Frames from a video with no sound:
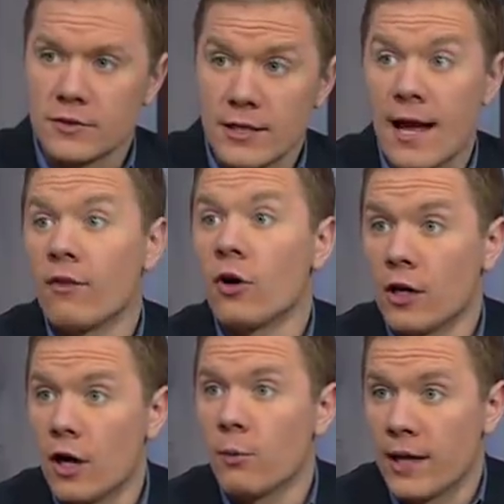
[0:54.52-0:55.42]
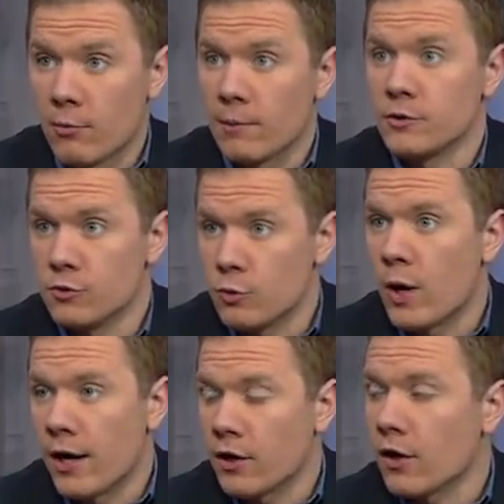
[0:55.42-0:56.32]
Eagles did not long ago when they were able to
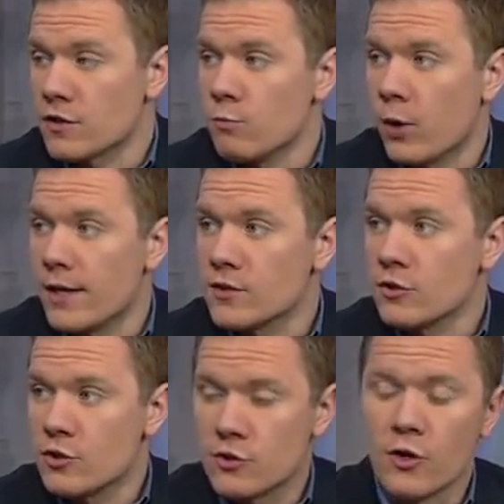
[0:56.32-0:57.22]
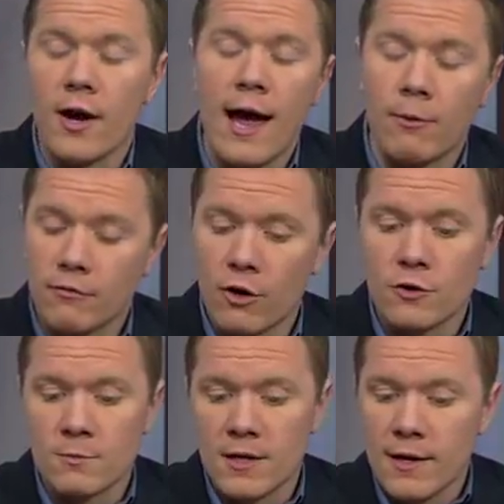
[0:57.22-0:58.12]
acquire Carson Wentz. Because you saw Howie
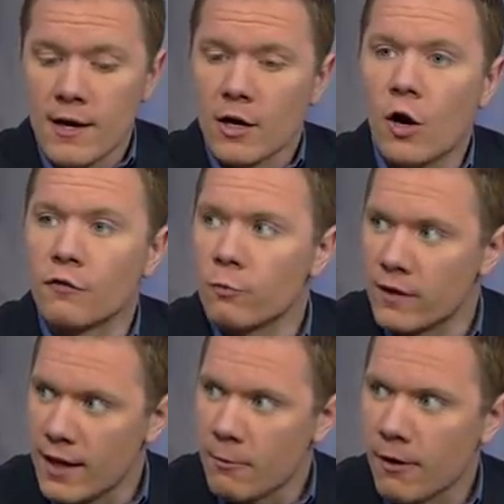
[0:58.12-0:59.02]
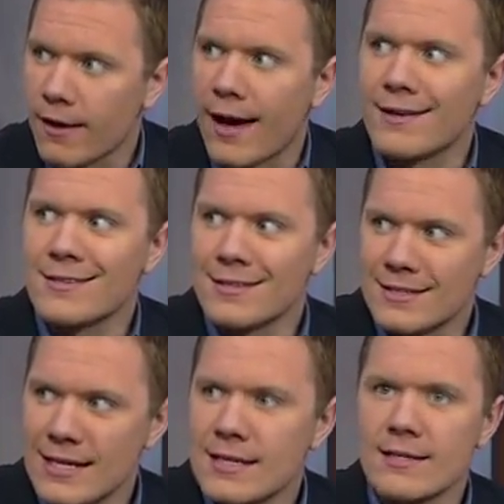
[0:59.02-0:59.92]
Roseman go from where they were, got into the
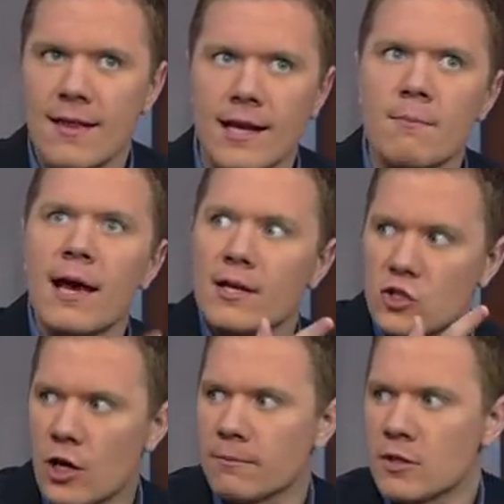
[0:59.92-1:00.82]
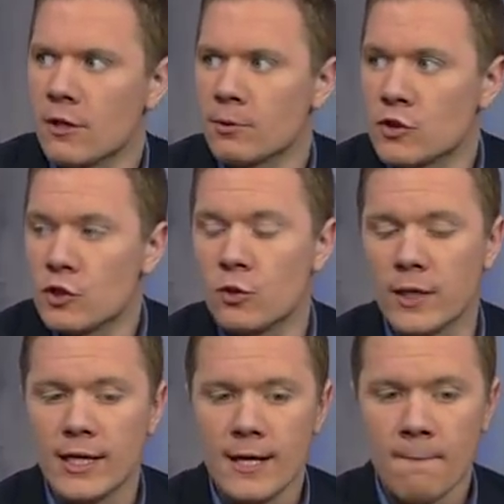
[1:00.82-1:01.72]
teens, and then he made his jump to number
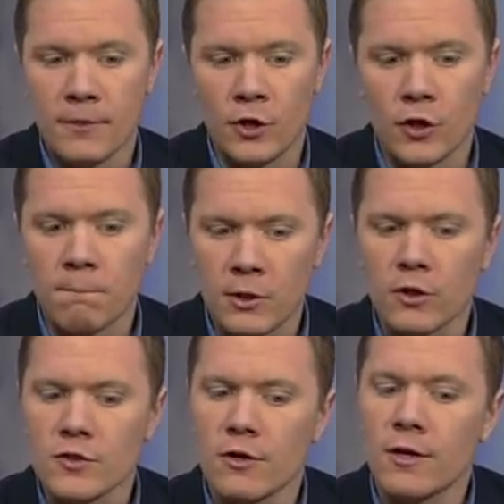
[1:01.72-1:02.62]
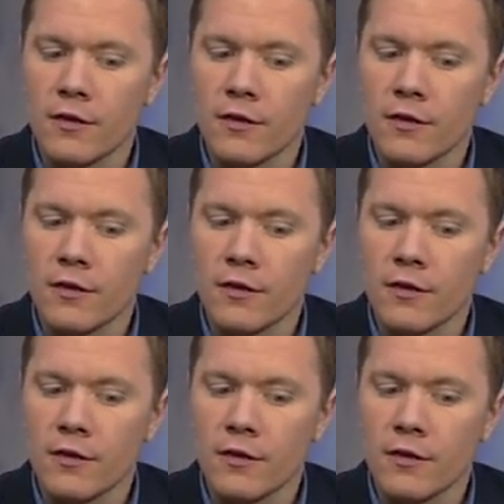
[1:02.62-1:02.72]
two. And, you know, the Bills are